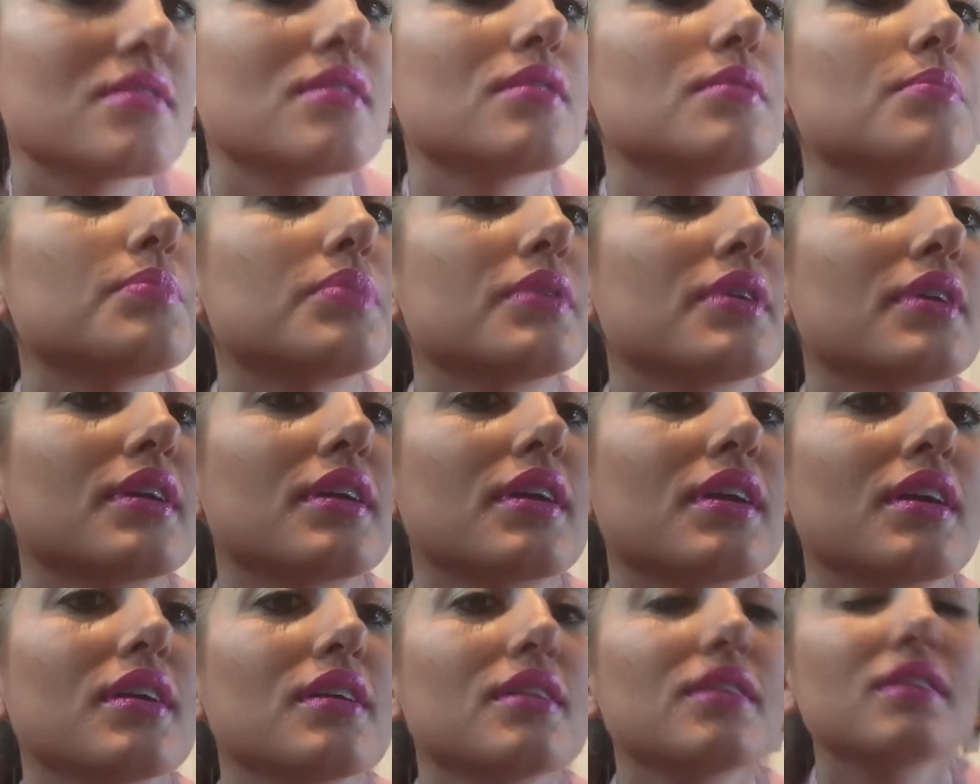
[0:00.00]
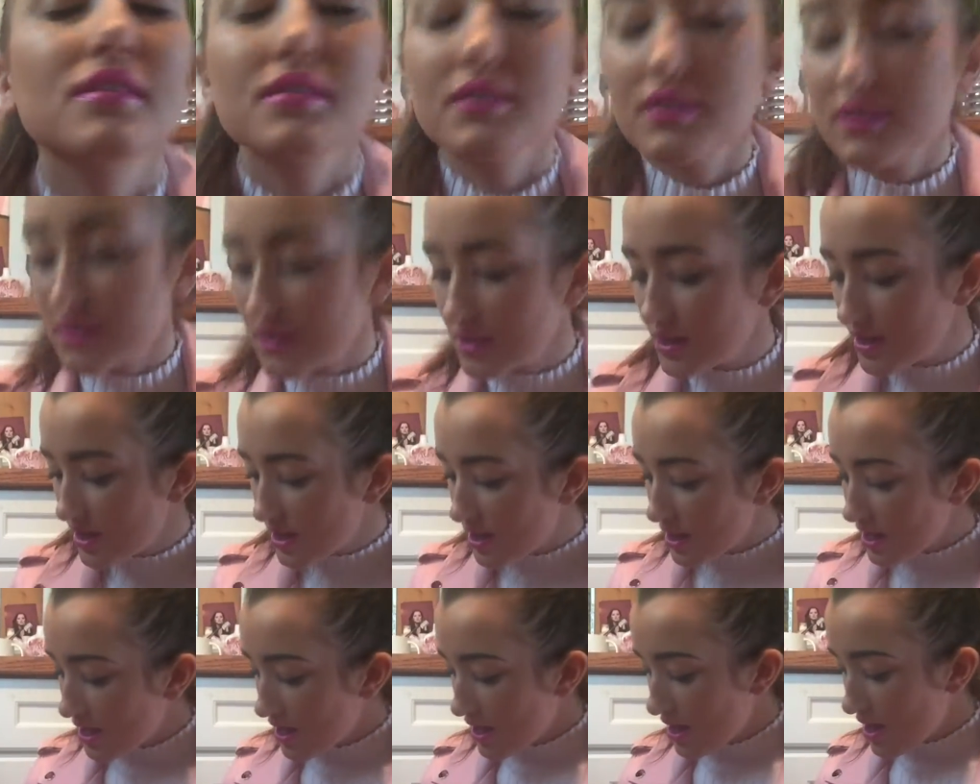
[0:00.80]
so pretty.
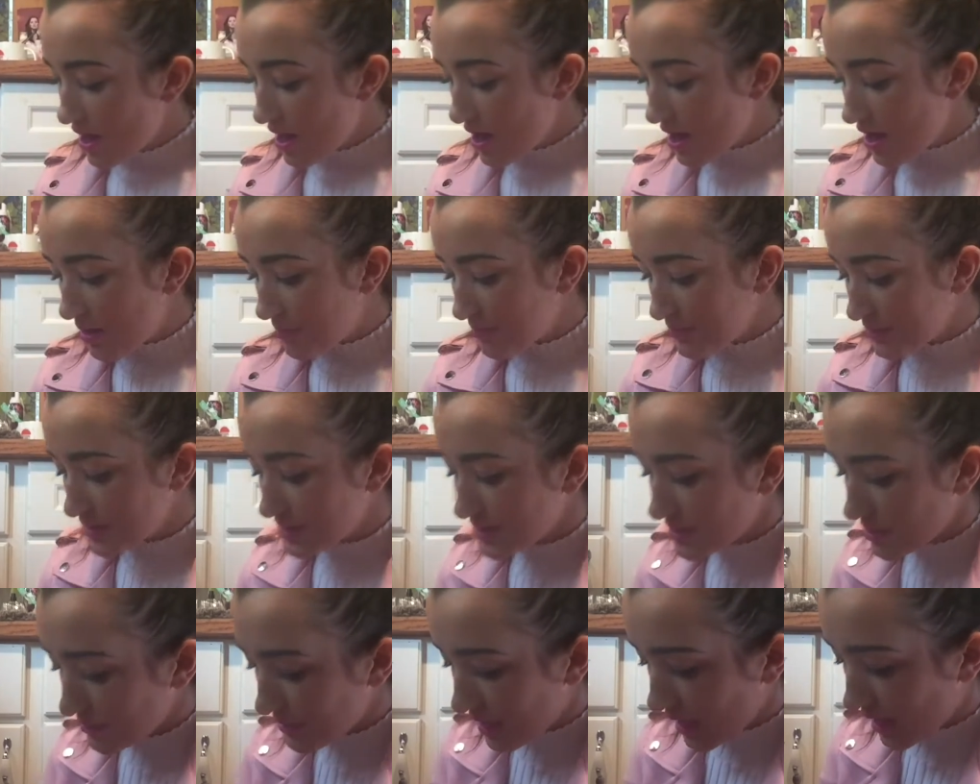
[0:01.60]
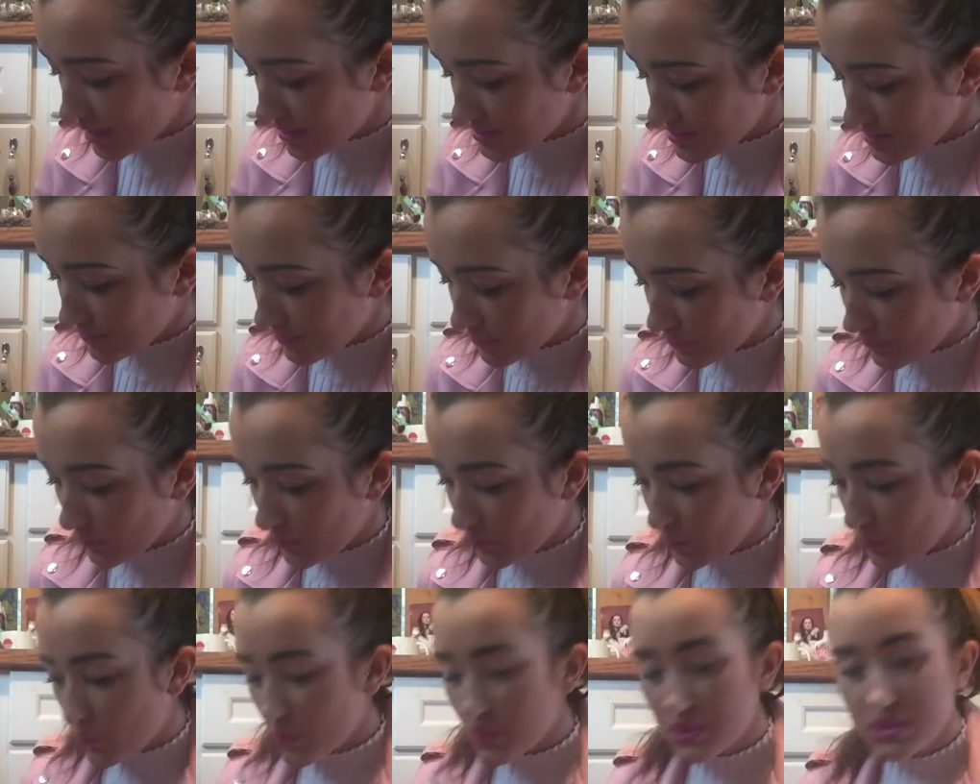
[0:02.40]
So next I'm
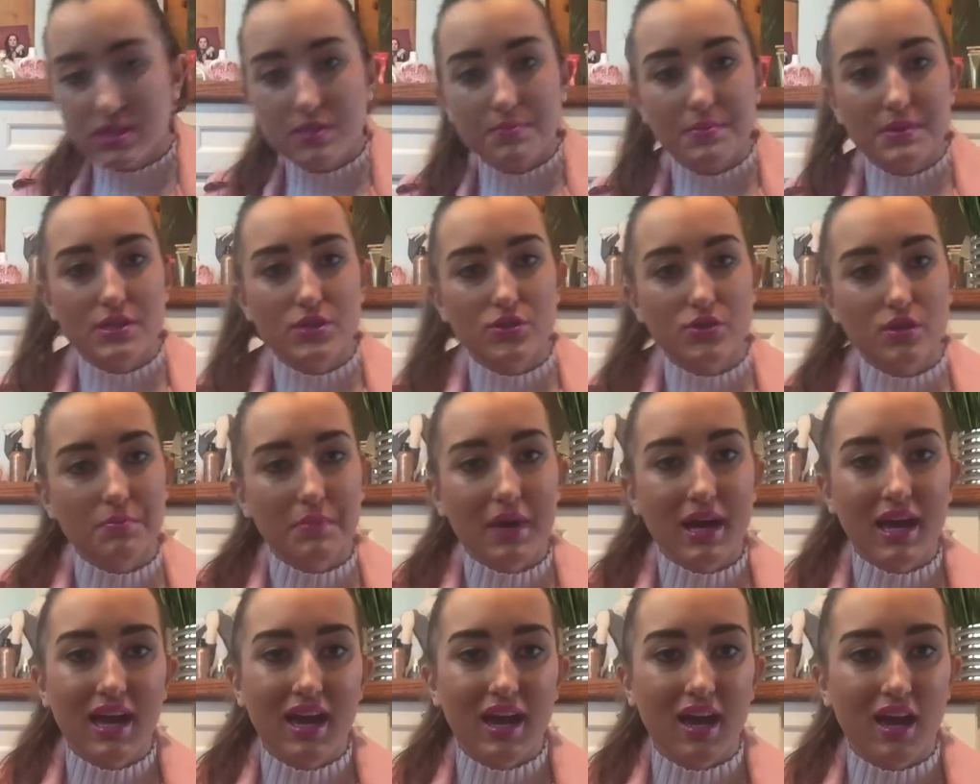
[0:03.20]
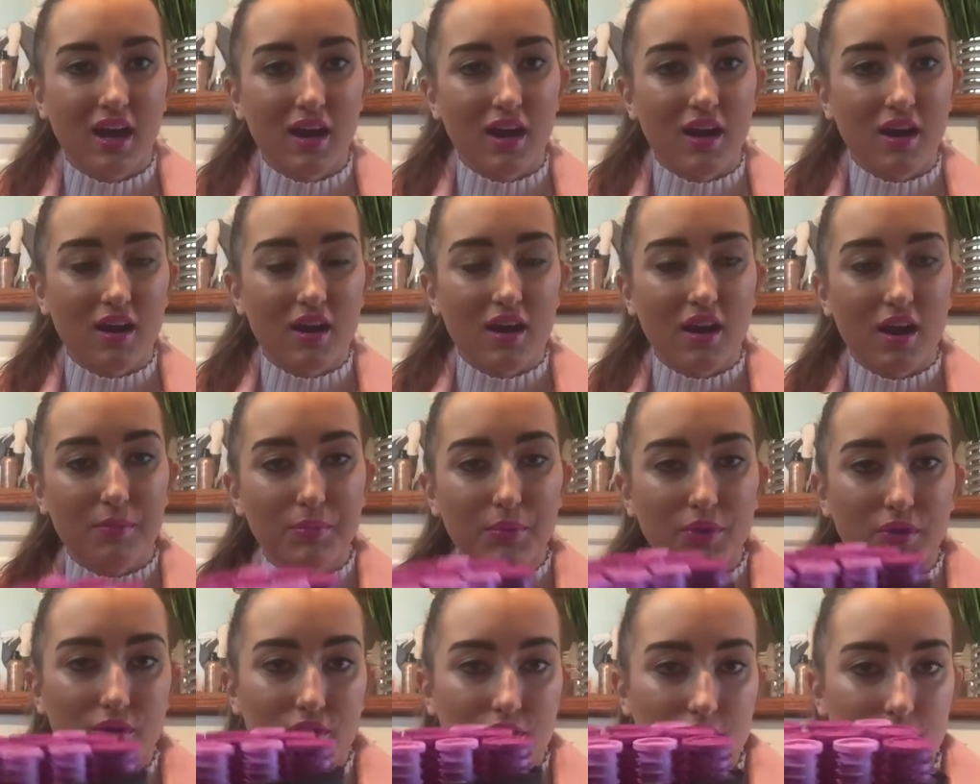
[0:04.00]
going to be doing my hair. I'm
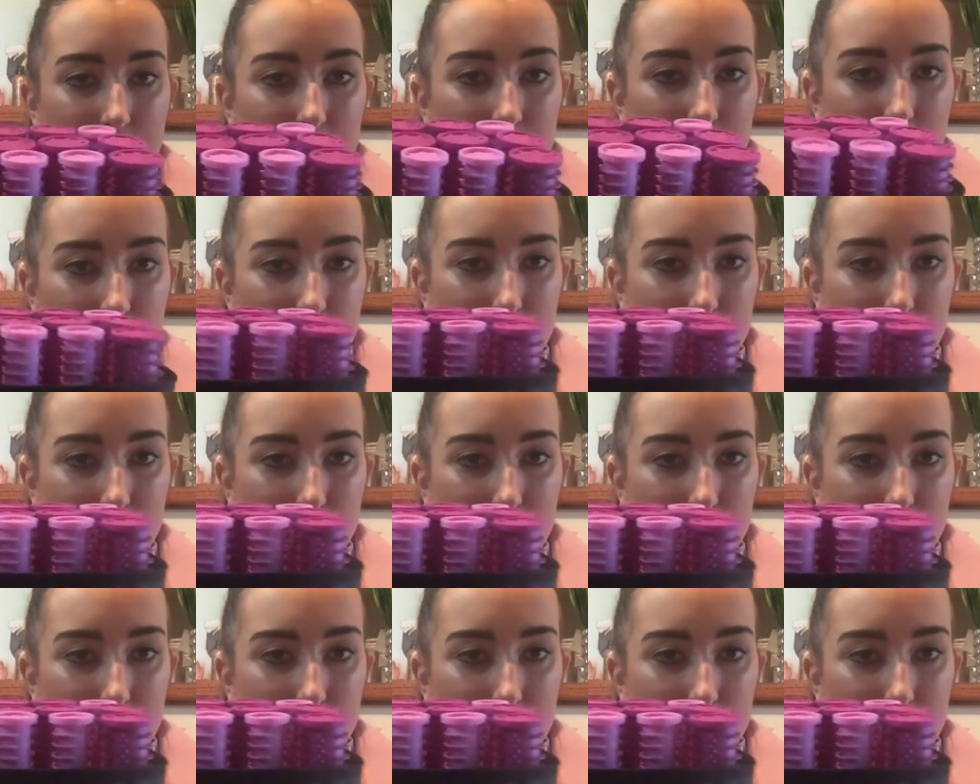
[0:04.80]
going to be